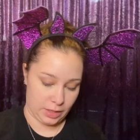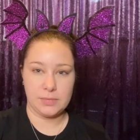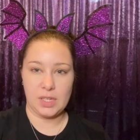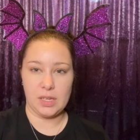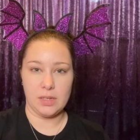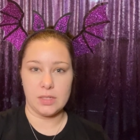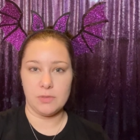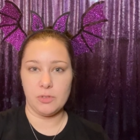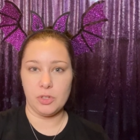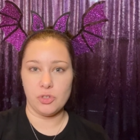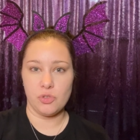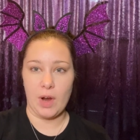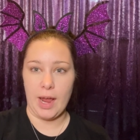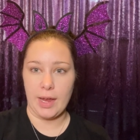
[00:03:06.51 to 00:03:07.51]
It doesn't feel
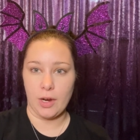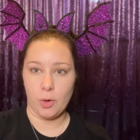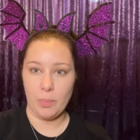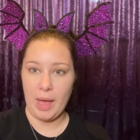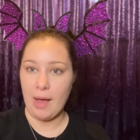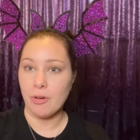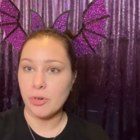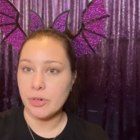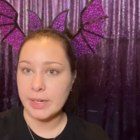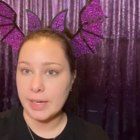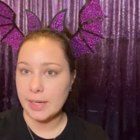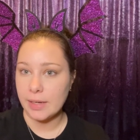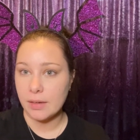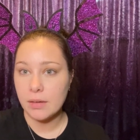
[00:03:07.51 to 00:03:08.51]
drying or
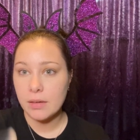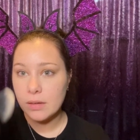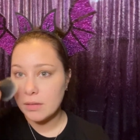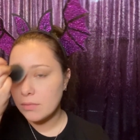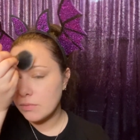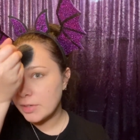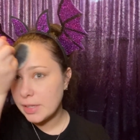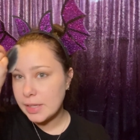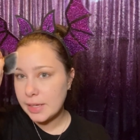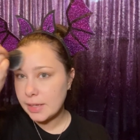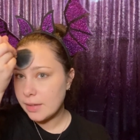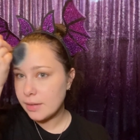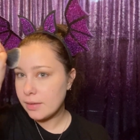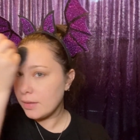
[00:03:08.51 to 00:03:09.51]
powdery, really.